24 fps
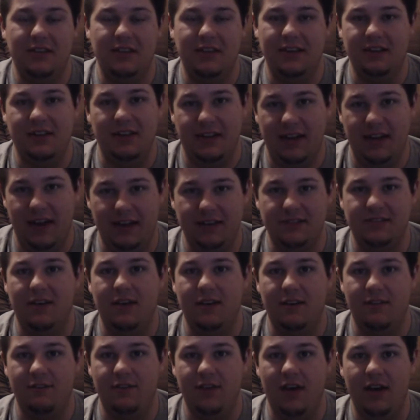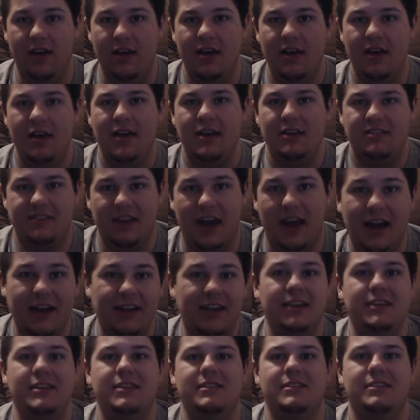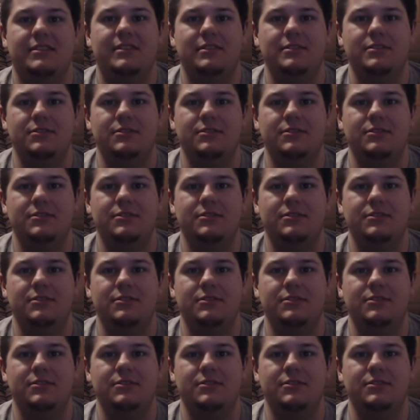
In the case of Sakis,